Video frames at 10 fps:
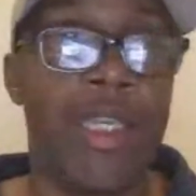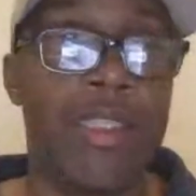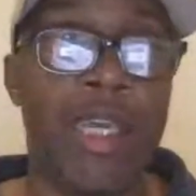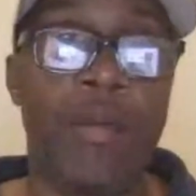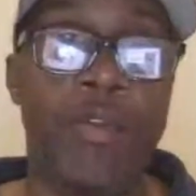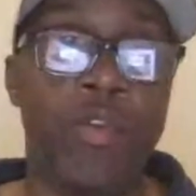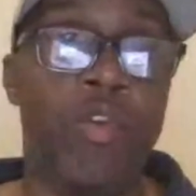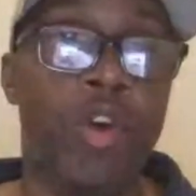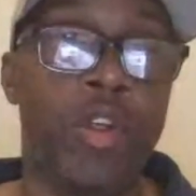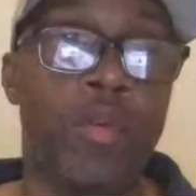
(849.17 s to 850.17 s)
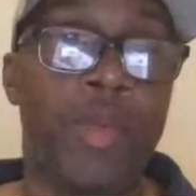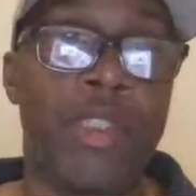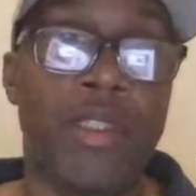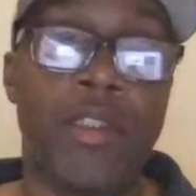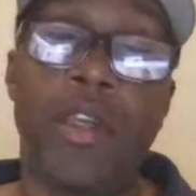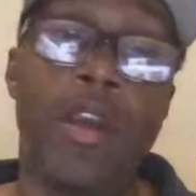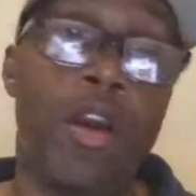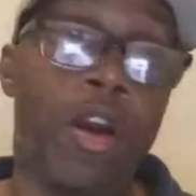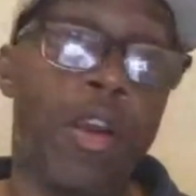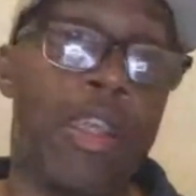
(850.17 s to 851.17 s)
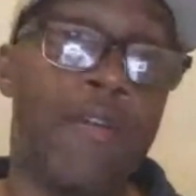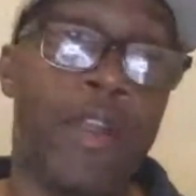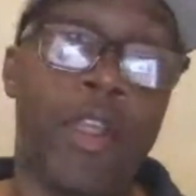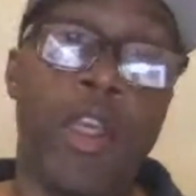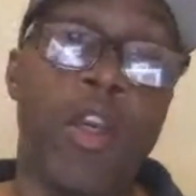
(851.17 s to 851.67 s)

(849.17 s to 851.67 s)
to help you grow your business or even